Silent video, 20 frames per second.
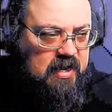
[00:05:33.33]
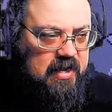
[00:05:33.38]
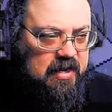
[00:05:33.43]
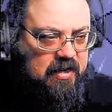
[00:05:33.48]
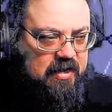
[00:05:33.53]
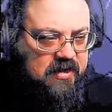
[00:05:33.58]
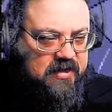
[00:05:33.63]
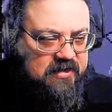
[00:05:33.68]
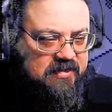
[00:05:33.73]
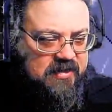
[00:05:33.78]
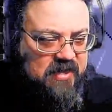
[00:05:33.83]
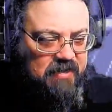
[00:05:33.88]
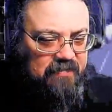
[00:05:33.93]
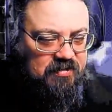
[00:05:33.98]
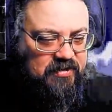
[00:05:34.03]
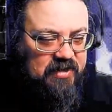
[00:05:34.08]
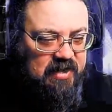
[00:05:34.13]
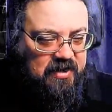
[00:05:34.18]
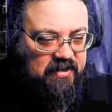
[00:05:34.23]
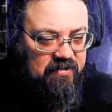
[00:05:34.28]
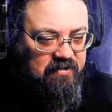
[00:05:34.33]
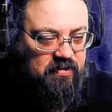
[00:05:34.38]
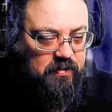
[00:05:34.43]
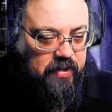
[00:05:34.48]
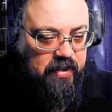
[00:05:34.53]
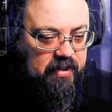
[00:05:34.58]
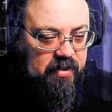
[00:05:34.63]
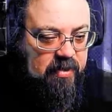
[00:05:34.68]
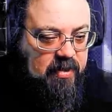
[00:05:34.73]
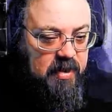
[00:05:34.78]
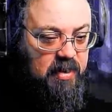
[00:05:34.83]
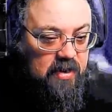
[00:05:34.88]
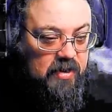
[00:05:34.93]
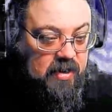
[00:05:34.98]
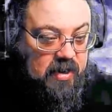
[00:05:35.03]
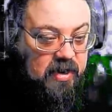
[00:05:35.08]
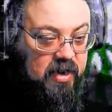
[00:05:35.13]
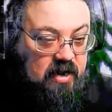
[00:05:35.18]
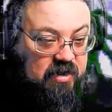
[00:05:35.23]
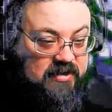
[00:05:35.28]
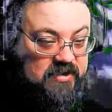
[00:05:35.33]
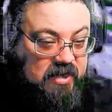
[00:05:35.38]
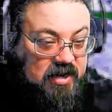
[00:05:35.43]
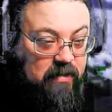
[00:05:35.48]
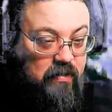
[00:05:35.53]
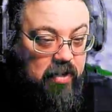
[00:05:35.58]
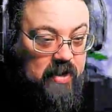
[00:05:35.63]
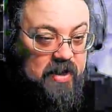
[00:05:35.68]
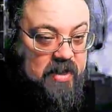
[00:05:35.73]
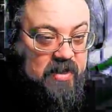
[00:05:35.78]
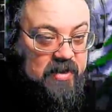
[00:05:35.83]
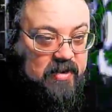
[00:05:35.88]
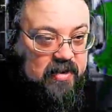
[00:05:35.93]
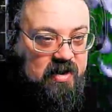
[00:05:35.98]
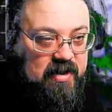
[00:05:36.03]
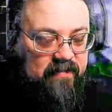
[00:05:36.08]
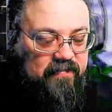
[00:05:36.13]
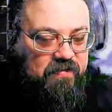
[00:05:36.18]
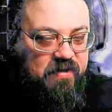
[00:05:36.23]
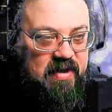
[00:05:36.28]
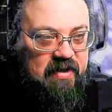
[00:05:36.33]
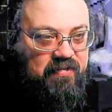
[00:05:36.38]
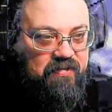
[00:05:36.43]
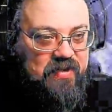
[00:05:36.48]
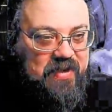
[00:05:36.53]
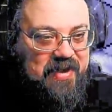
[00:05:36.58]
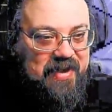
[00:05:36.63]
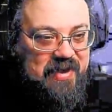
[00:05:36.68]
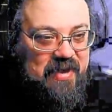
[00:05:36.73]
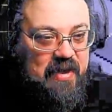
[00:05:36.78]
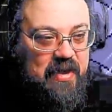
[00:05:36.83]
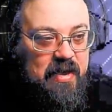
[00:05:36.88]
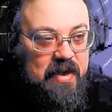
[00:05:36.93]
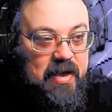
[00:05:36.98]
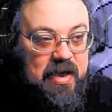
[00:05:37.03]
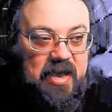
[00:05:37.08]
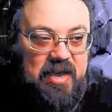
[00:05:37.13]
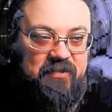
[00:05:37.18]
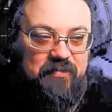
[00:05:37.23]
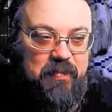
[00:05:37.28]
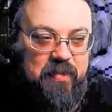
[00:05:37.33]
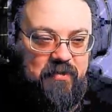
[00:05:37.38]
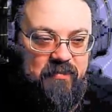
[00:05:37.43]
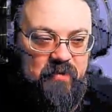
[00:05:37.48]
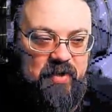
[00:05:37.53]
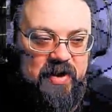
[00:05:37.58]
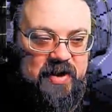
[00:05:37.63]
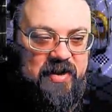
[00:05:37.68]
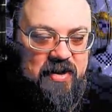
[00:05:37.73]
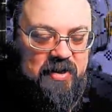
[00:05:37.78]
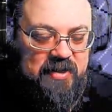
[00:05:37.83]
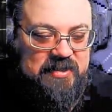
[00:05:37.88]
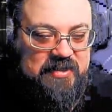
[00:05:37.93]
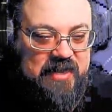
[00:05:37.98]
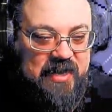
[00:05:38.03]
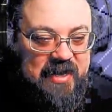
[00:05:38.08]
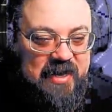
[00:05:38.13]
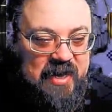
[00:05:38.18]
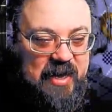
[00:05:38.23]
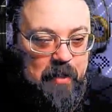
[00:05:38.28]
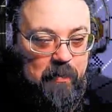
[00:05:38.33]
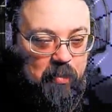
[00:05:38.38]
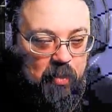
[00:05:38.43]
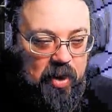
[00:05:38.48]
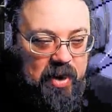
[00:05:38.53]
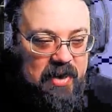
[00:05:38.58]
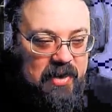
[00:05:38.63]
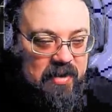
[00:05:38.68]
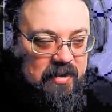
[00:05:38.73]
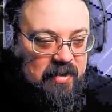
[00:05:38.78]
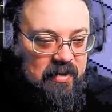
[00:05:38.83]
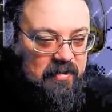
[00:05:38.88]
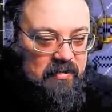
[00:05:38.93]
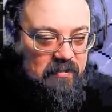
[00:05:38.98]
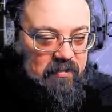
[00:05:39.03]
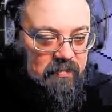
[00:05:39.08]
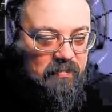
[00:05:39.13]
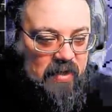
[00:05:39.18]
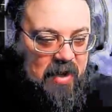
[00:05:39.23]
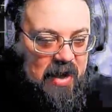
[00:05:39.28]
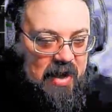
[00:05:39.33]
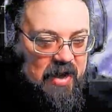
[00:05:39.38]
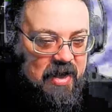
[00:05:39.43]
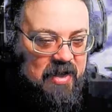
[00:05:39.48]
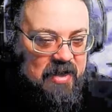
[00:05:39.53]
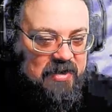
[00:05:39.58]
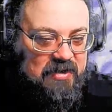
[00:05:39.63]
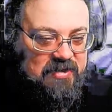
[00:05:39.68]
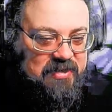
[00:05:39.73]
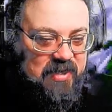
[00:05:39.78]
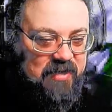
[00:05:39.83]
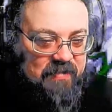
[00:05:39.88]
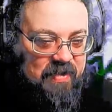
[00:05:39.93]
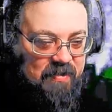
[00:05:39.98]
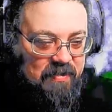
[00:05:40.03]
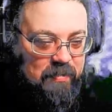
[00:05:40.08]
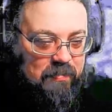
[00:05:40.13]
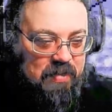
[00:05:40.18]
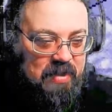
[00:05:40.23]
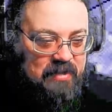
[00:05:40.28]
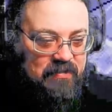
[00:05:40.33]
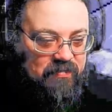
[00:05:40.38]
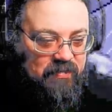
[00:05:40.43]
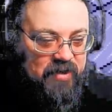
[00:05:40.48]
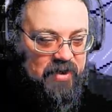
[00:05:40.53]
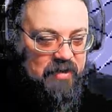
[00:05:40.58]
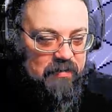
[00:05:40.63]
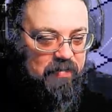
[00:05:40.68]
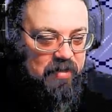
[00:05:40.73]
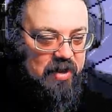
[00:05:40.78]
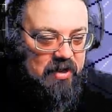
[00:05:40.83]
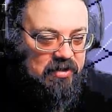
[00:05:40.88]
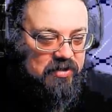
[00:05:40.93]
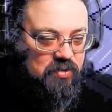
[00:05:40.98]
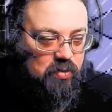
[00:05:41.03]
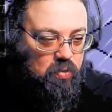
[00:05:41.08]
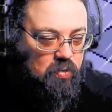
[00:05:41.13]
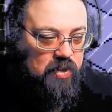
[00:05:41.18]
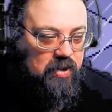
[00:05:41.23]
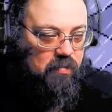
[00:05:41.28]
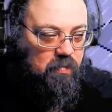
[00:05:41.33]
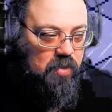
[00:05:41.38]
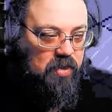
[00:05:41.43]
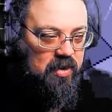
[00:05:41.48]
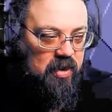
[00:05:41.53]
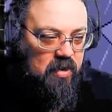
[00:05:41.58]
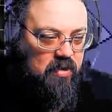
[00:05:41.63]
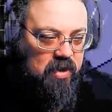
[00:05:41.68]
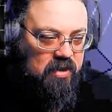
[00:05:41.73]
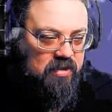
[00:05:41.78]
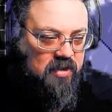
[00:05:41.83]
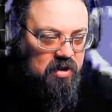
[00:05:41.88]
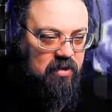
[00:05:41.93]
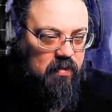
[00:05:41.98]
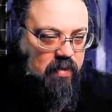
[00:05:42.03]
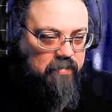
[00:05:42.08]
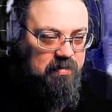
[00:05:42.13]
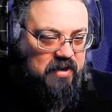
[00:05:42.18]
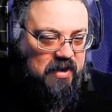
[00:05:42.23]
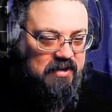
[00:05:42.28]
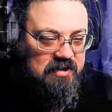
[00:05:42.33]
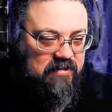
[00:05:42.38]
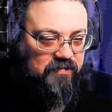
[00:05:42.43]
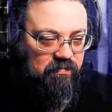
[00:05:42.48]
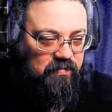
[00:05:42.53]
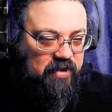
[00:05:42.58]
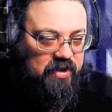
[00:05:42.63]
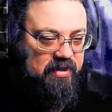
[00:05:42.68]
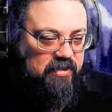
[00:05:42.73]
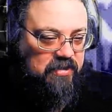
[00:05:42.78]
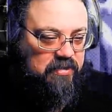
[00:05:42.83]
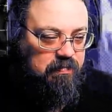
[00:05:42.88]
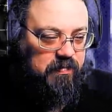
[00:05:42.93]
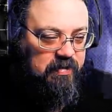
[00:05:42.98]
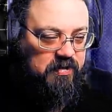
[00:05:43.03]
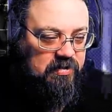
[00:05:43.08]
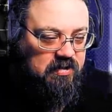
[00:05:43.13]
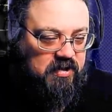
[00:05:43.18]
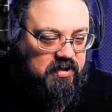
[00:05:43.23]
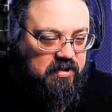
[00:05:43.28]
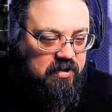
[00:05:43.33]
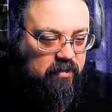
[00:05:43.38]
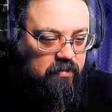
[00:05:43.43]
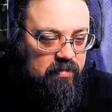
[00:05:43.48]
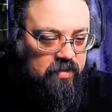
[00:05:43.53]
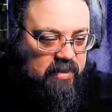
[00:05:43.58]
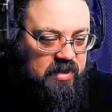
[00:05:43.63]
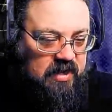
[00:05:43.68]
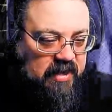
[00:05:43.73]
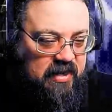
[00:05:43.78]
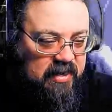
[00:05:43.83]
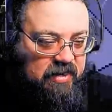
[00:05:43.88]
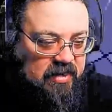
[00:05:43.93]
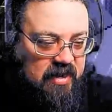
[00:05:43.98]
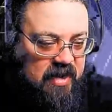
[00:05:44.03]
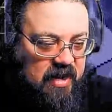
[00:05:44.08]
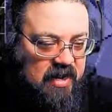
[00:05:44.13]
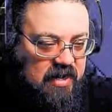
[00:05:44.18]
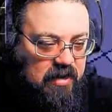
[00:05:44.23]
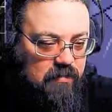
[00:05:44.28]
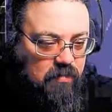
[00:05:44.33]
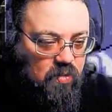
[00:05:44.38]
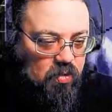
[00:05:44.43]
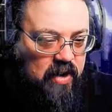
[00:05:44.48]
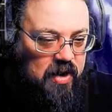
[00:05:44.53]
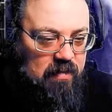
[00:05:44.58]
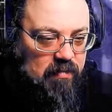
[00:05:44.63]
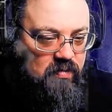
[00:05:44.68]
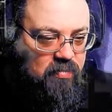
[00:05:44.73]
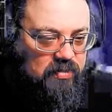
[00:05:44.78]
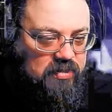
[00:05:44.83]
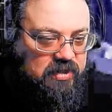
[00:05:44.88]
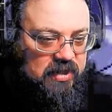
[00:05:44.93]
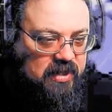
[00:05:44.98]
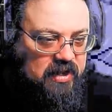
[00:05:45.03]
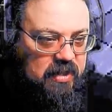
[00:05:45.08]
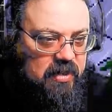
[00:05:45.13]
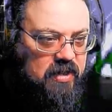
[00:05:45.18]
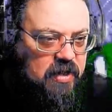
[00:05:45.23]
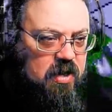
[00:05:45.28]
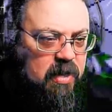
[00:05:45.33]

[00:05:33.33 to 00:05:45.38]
like a save state to it. Like, I'll tell you what, if it's been really nice taking a break instead of having to play 3D Blast all in one go. I don't know why I'm collecting rings because I don't need any more emeralds here.